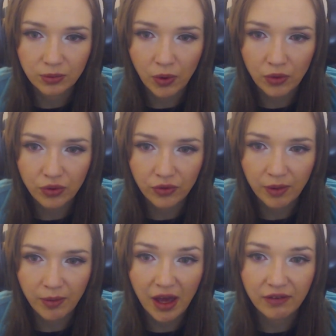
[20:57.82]
So both
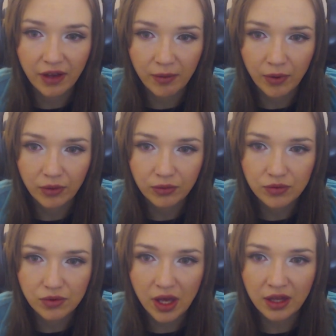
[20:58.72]
of them have ammo,
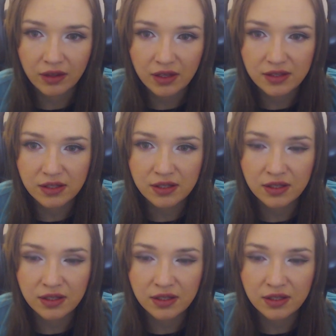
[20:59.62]
and this